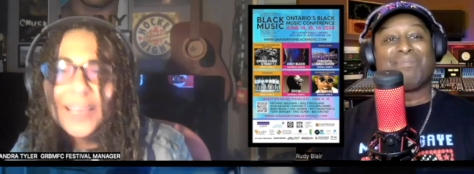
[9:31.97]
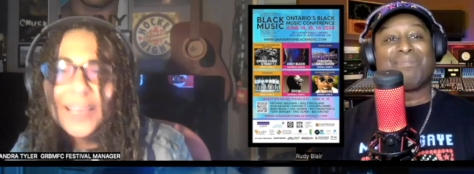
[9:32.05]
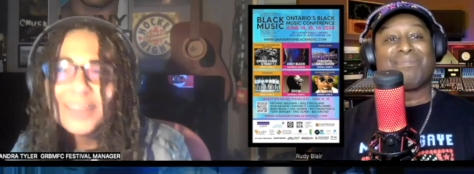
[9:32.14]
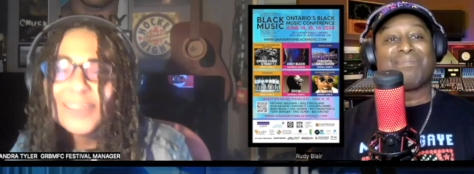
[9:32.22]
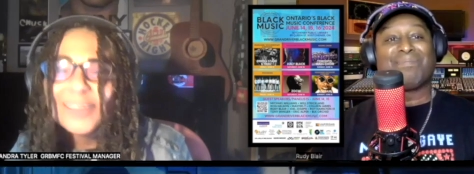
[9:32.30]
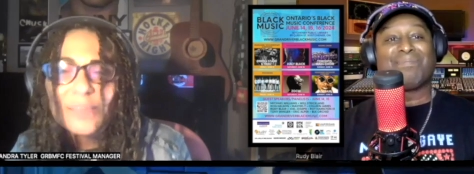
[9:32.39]
Speaker 1: is
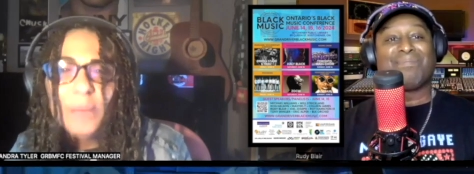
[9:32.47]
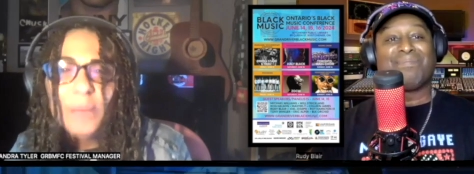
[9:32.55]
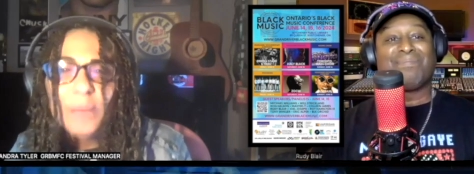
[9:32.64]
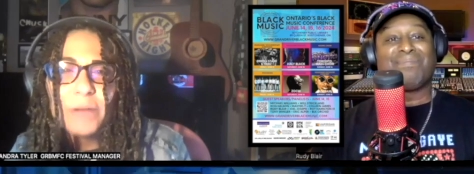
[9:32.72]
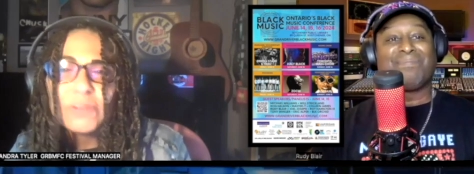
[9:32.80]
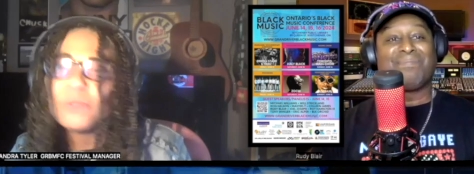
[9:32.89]
about
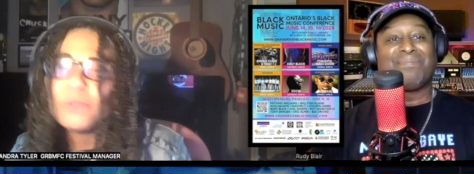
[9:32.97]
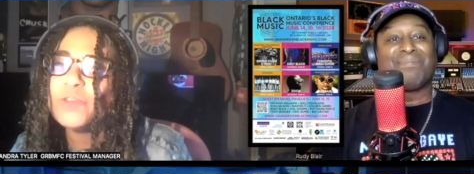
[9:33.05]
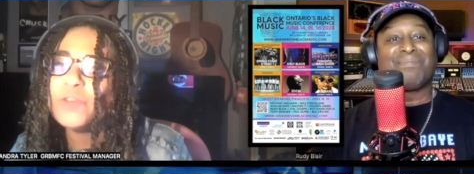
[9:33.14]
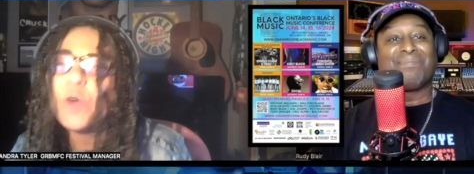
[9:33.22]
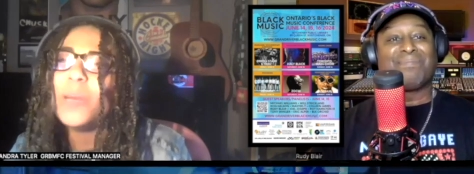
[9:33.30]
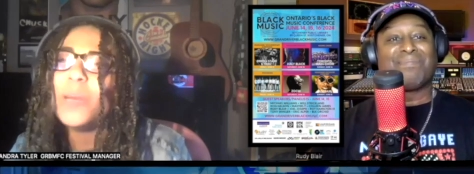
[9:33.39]
so
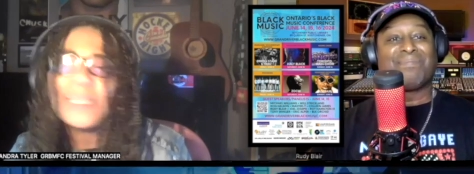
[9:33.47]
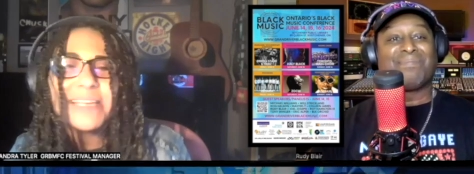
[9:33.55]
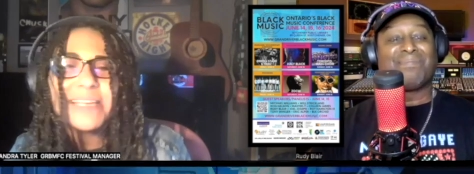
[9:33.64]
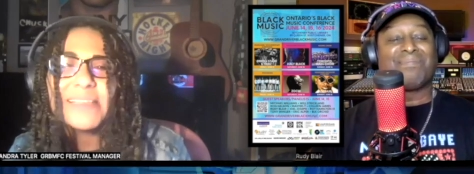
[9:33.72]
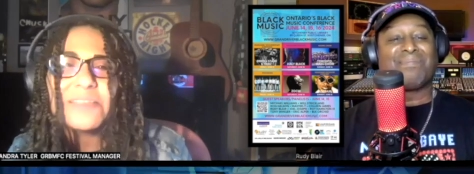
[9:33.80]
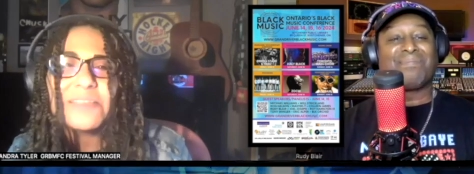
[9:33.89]
nobody takes
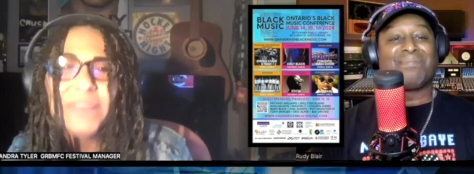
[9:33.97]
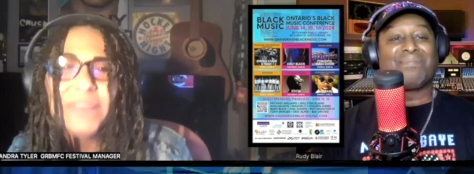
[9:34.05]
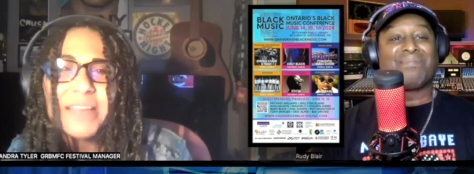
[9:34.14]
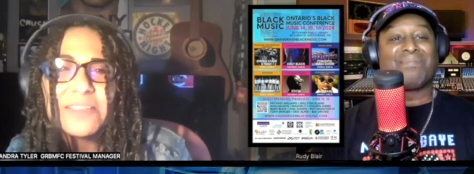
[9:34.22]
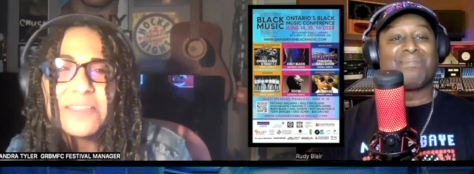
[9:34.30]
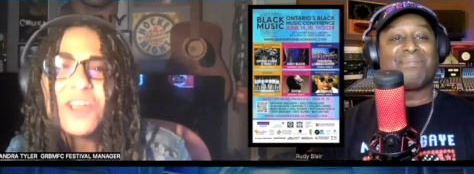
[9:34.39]
advantage
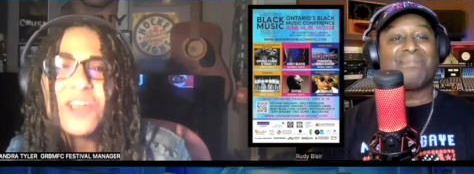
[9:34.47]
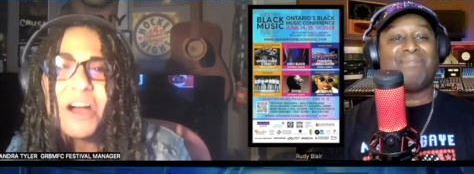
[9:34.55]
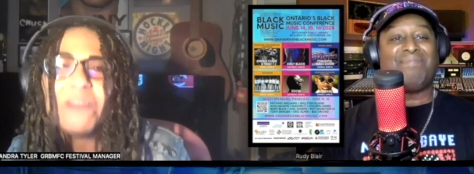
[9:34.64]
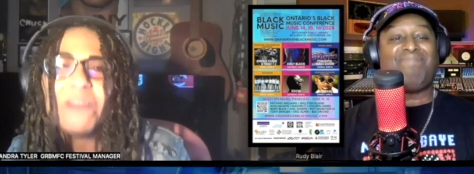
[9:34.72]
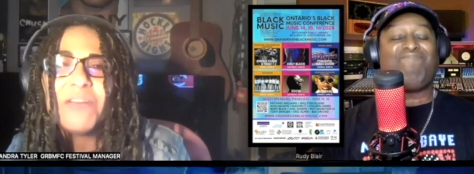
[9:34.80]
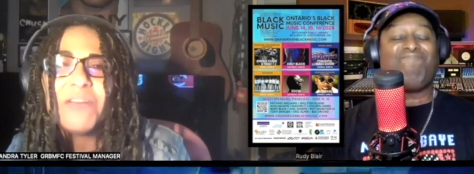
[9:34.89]
of
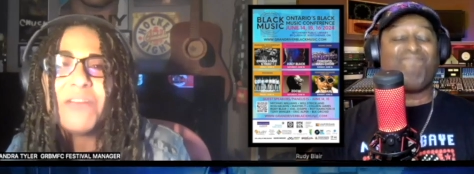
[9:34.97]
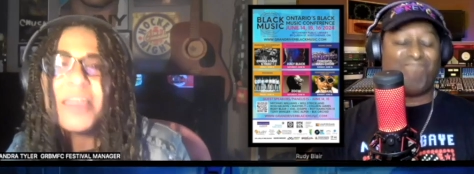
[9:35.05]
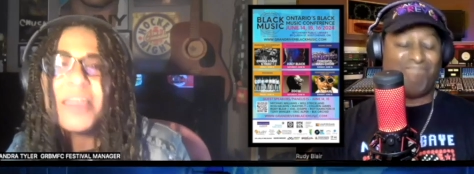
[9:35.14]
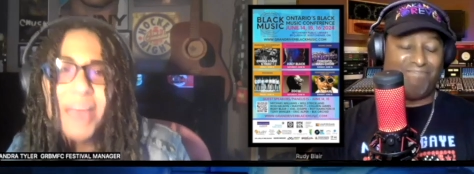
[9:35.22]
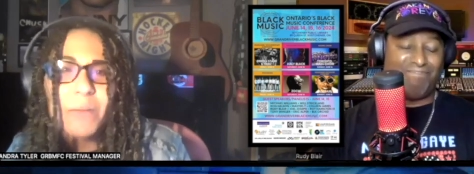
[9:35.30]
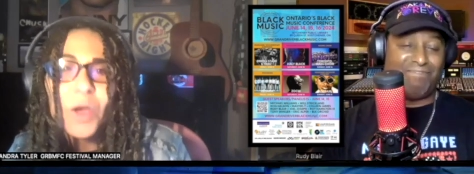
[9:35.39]

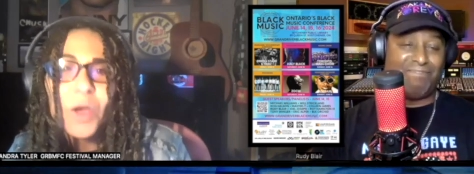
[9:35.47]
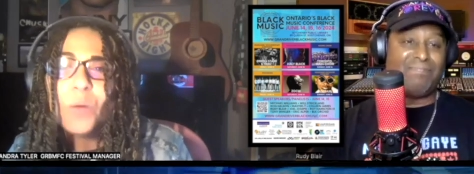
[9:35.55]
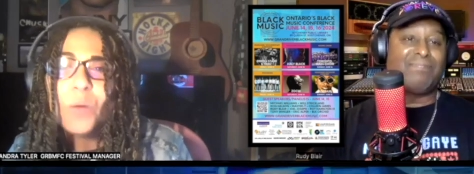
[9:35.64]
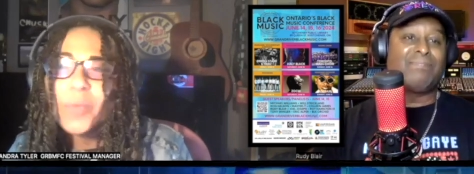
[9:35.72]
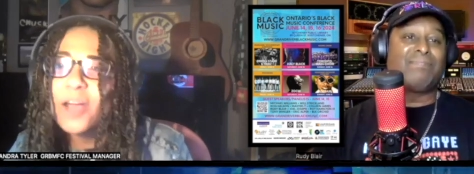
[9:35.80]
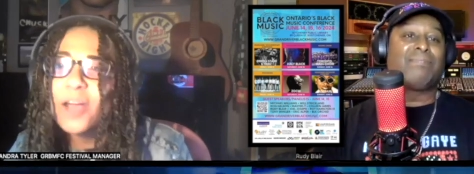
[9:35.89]
them. We
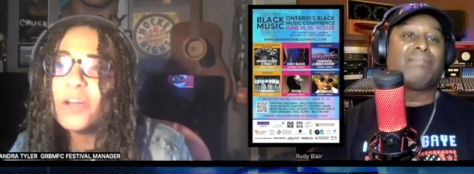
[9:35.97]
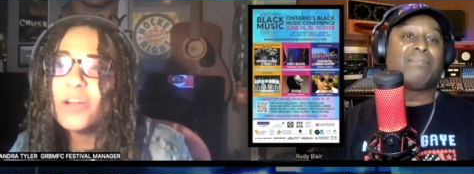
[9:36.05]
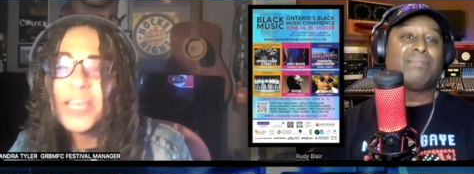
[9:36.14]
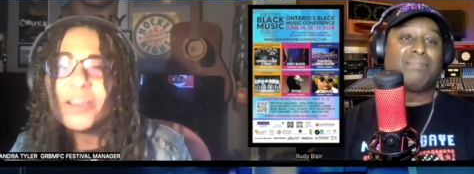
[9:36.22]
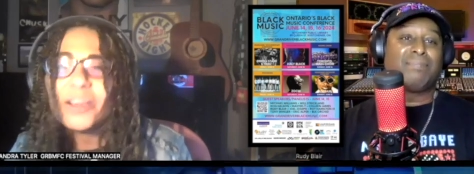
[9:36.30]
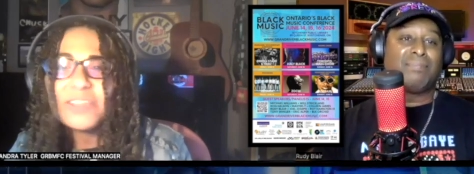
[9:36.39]
are here
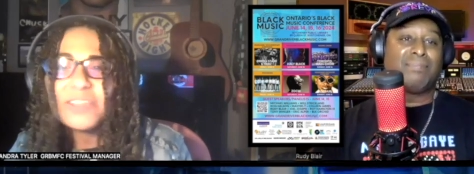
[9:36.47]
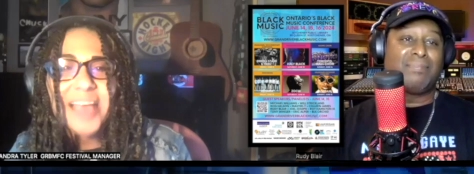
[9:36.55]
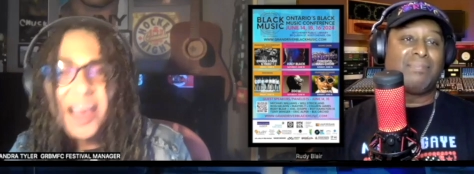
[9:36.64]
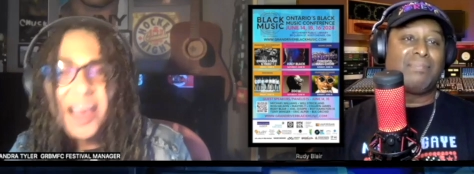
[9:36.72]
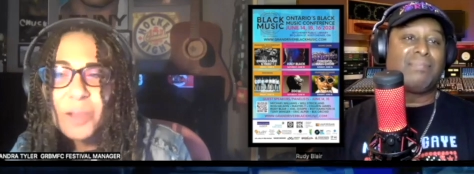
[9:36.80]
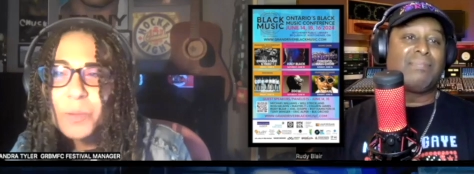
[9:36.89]
to help.